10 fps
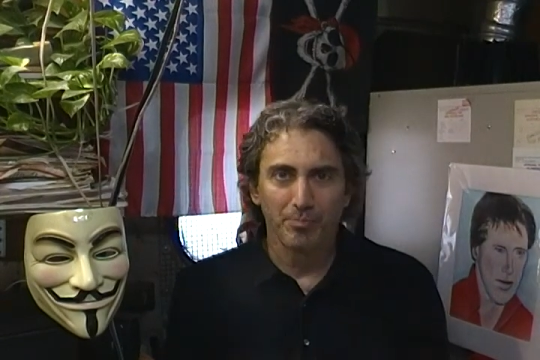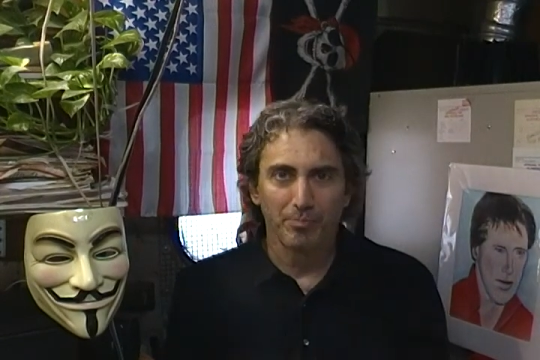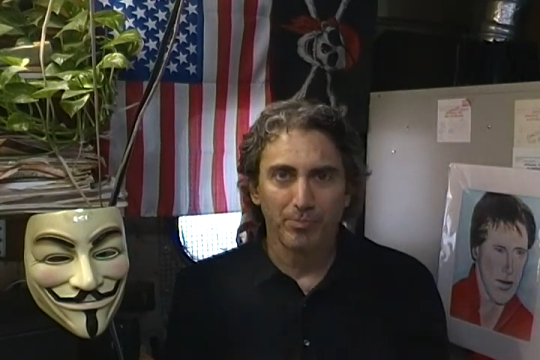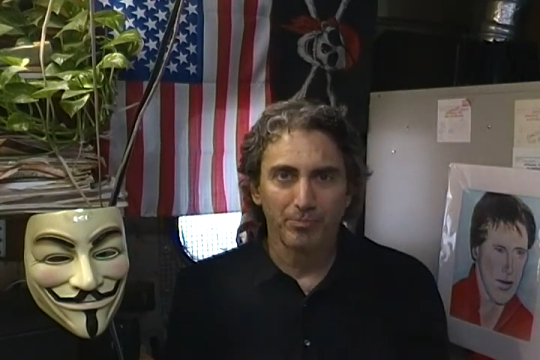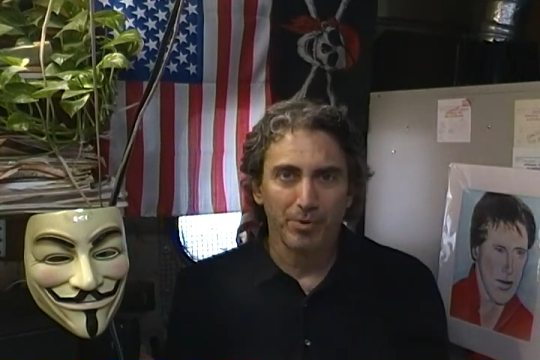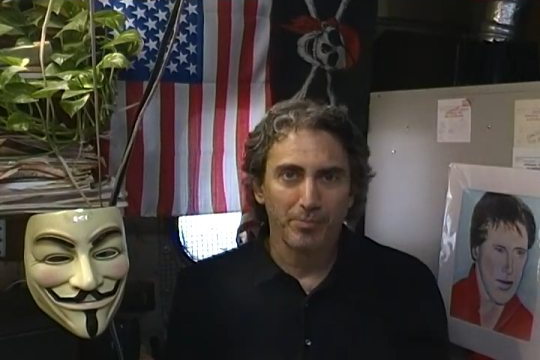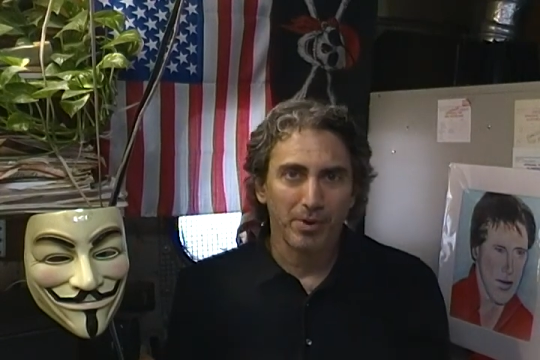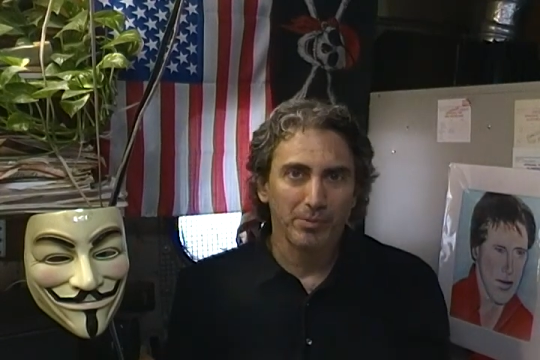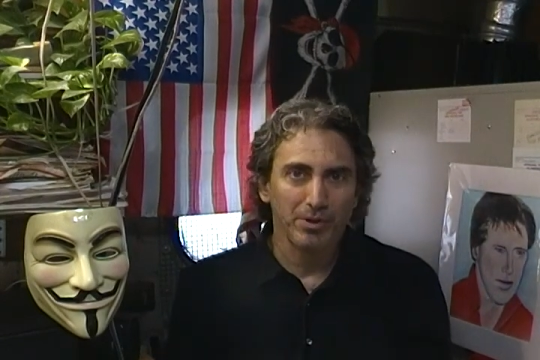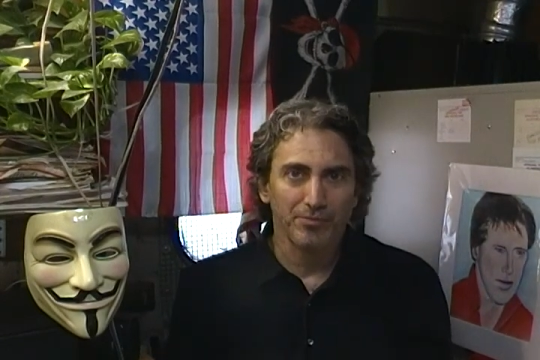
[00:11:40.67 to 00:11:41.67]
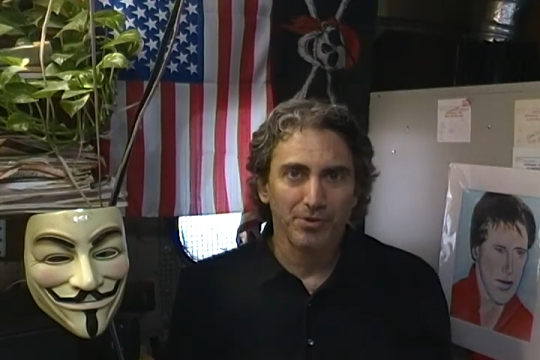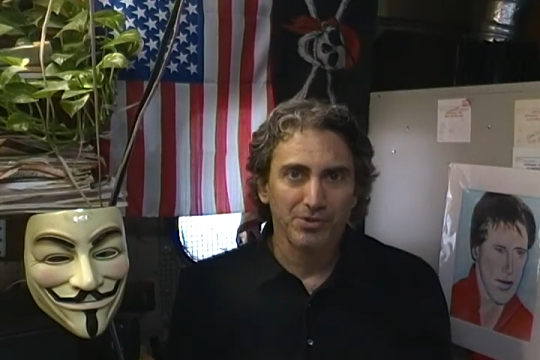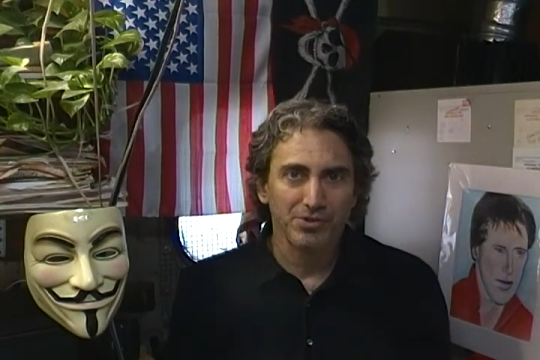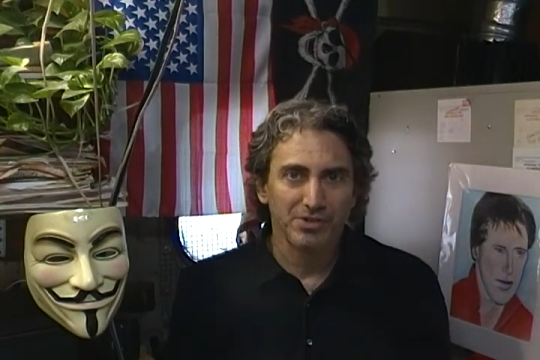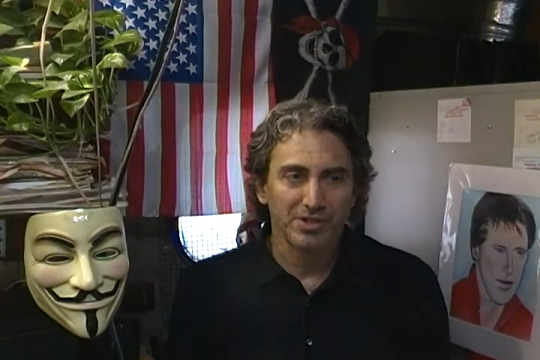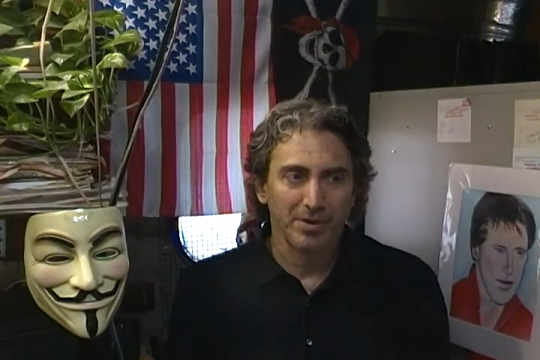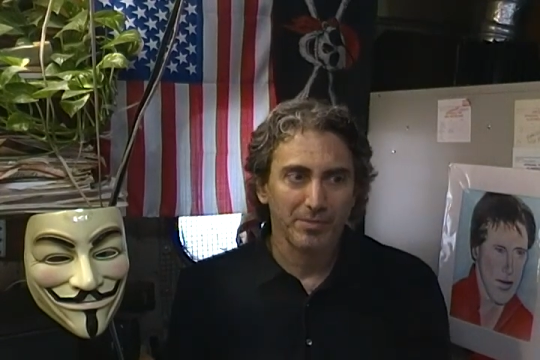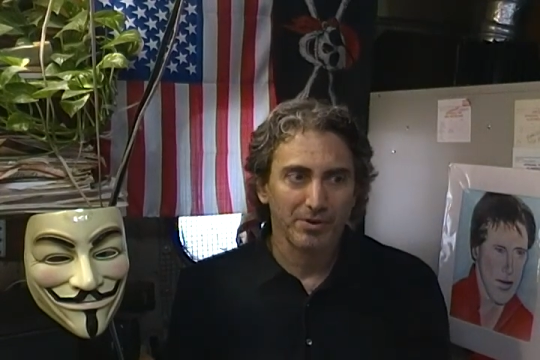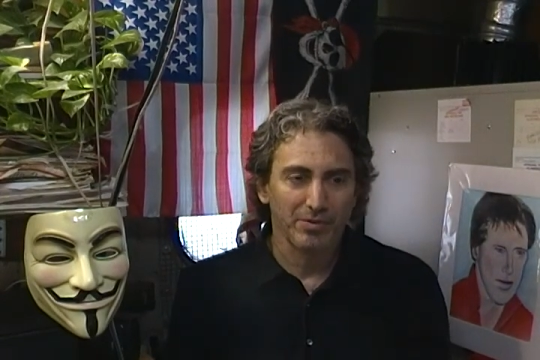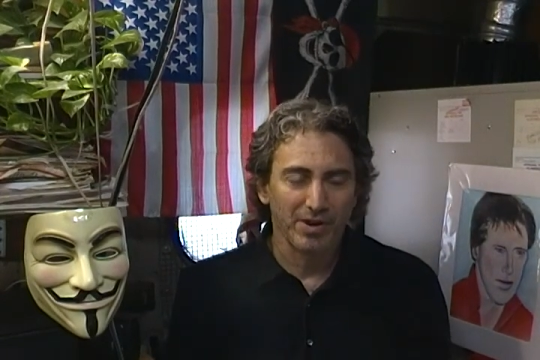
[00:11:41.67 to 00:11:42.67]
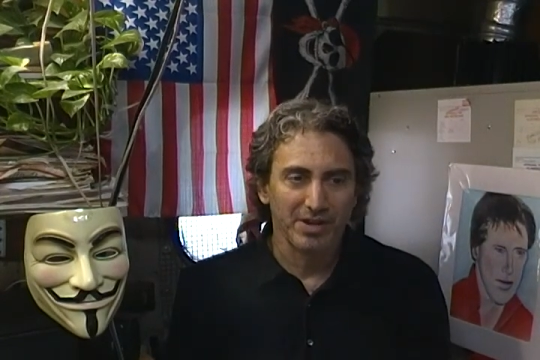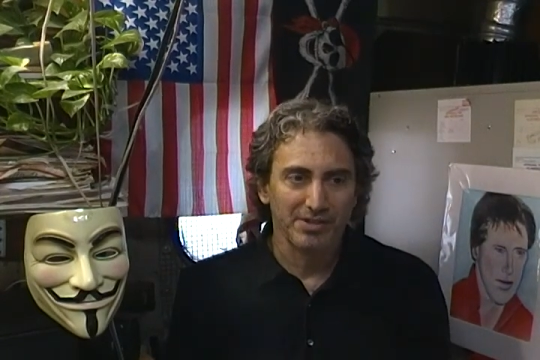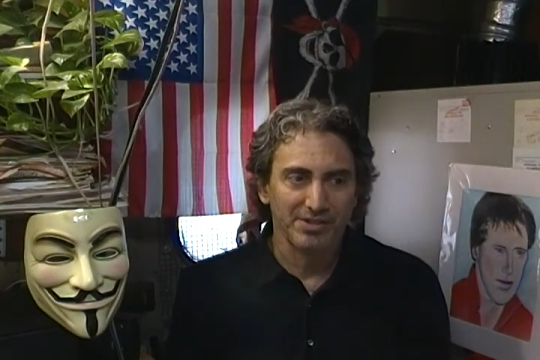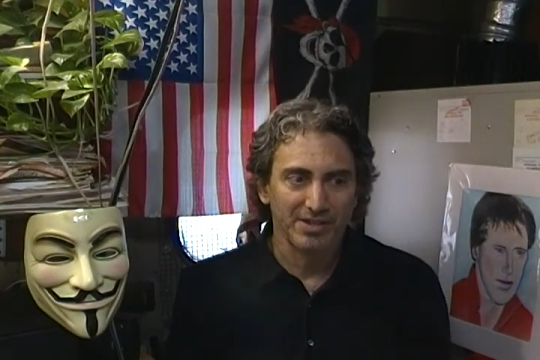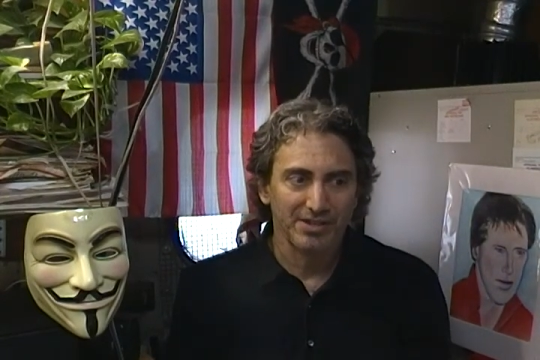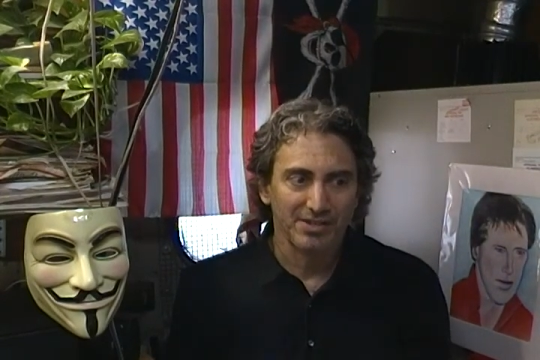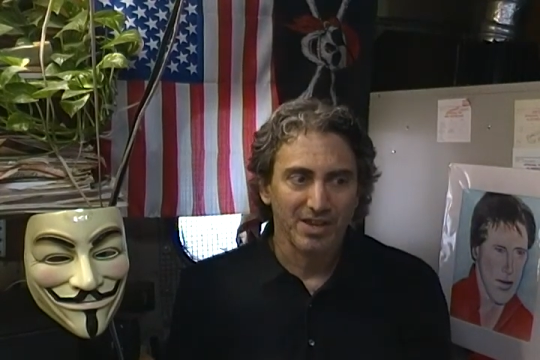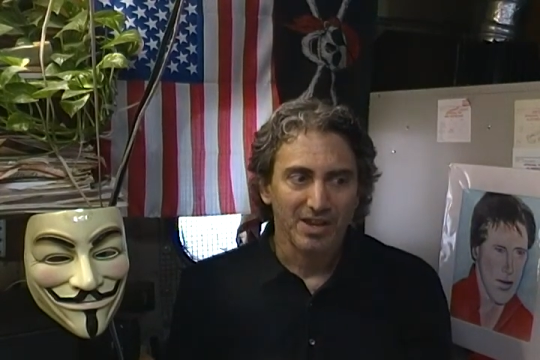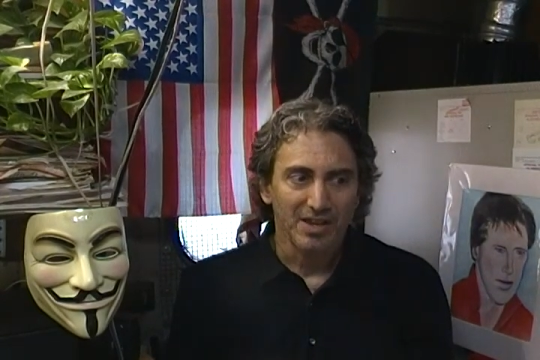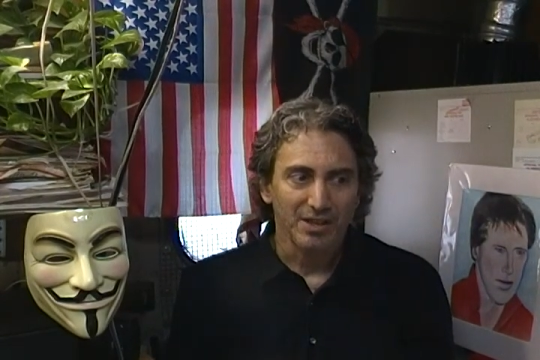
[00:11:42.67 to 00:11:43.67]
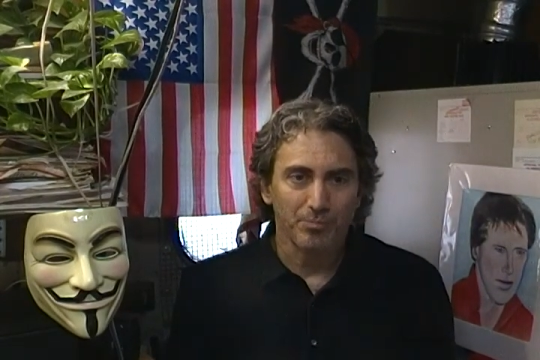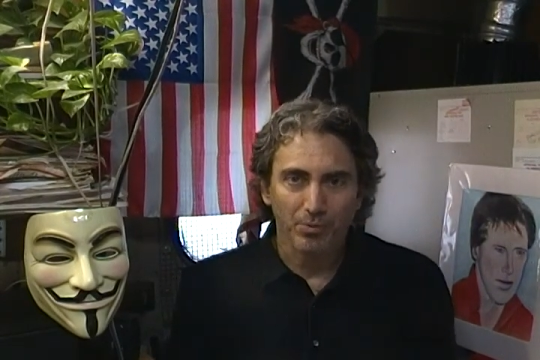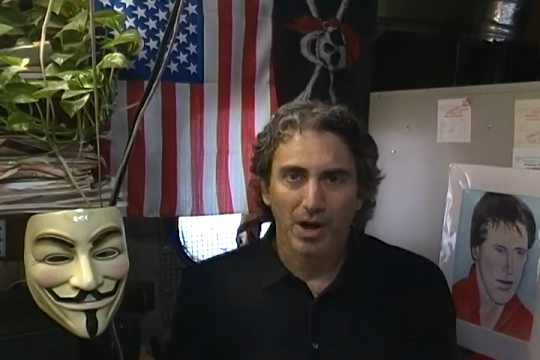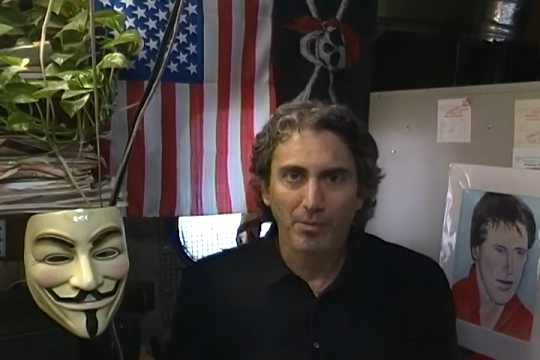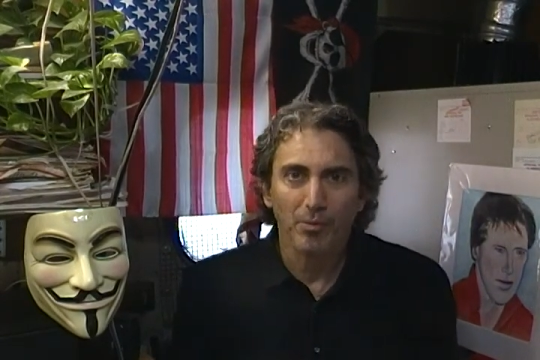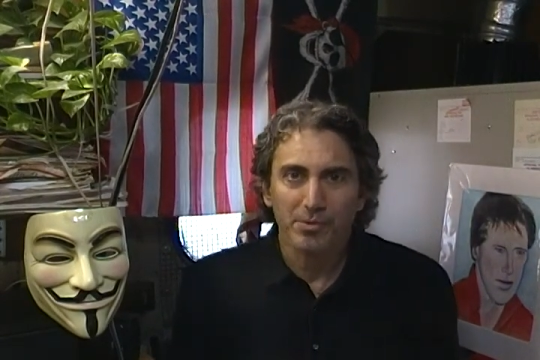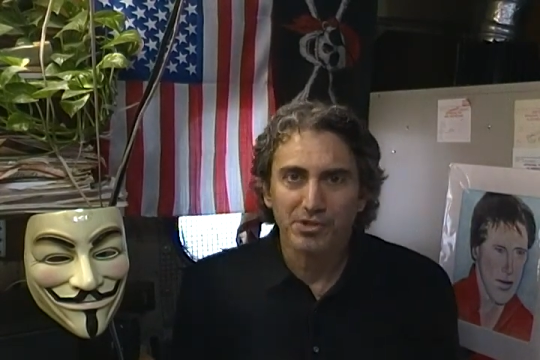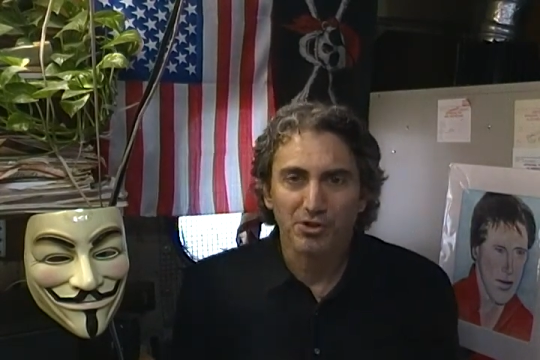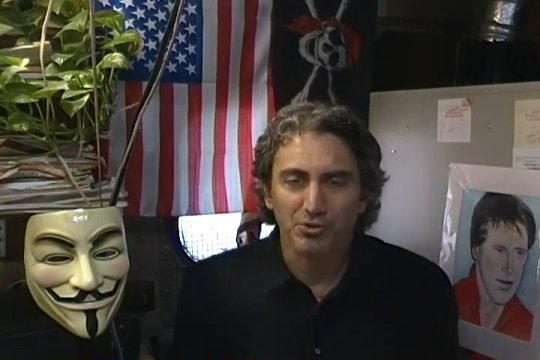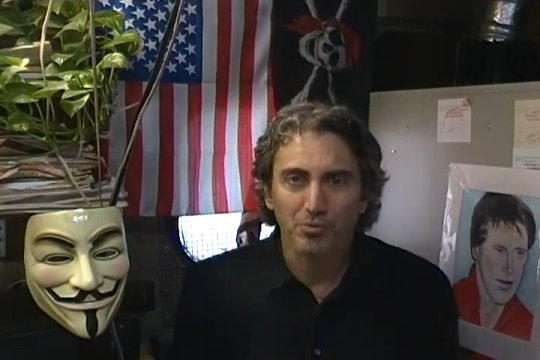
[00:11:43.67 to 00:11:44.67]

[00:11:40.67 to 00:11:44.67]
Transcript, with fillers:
Speaker 1: re Republican versus Democrat. It's it's the problem is the